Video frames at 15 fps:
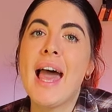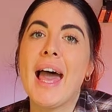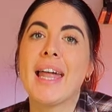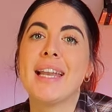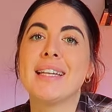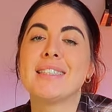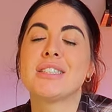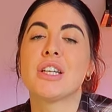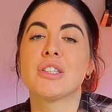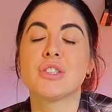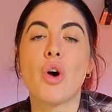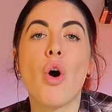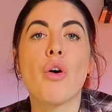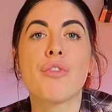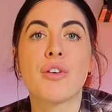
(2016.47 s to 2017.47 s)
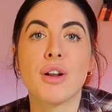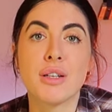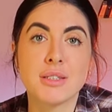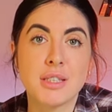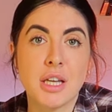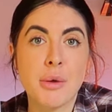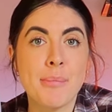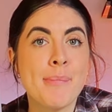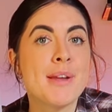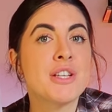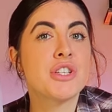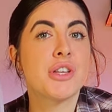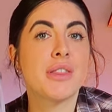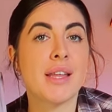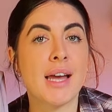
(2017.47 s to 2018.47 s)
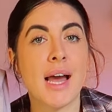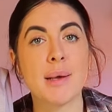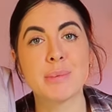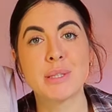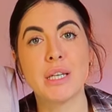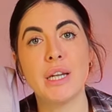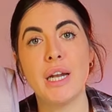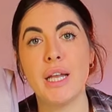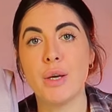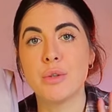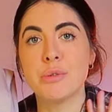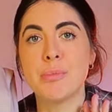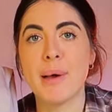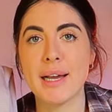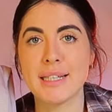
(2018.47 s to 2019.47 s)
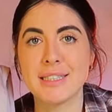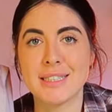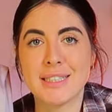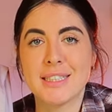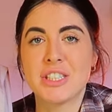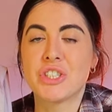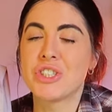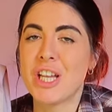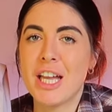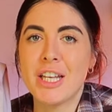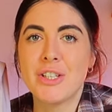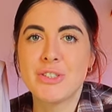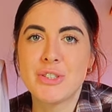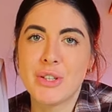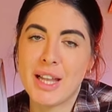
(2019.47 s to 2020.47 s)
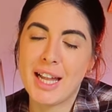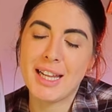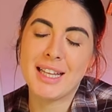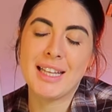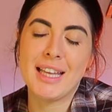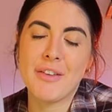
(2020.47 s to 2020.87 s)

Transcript: and it does offer us a commission that absolutely goes back into this channel so that I can